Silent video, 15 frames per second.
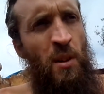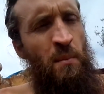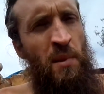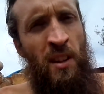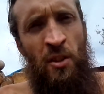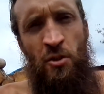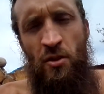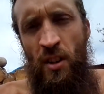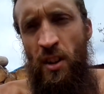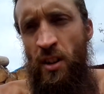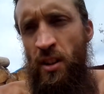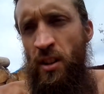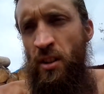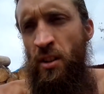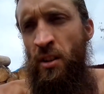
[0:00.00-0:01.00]
being
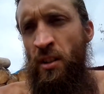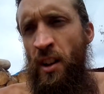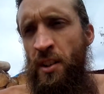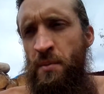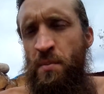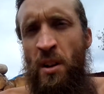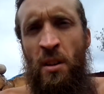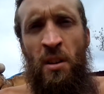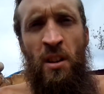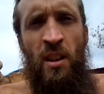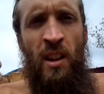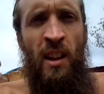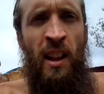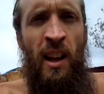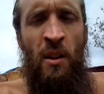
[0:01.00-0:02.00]
triggered or else by
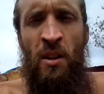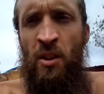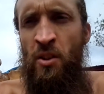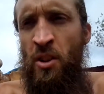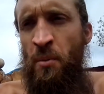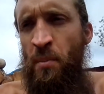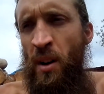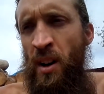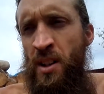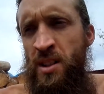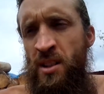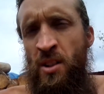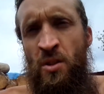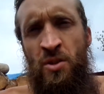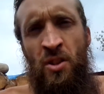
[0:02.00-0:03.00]
allowing another
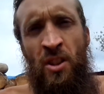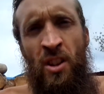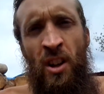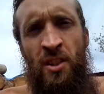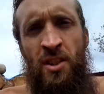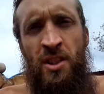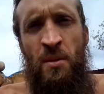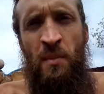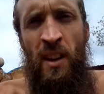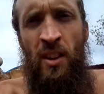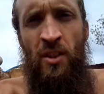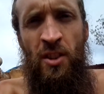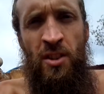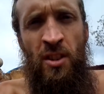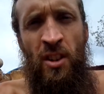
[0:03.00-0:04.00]
person who's unconscious to
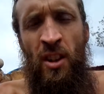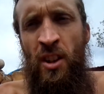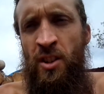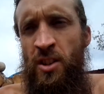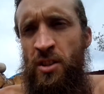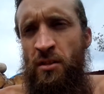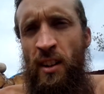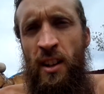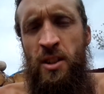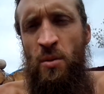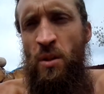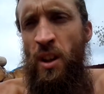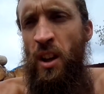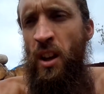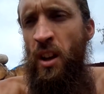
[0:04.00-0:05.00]
make us unconscious
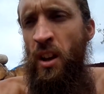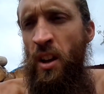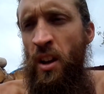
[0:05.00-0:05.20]
gradually,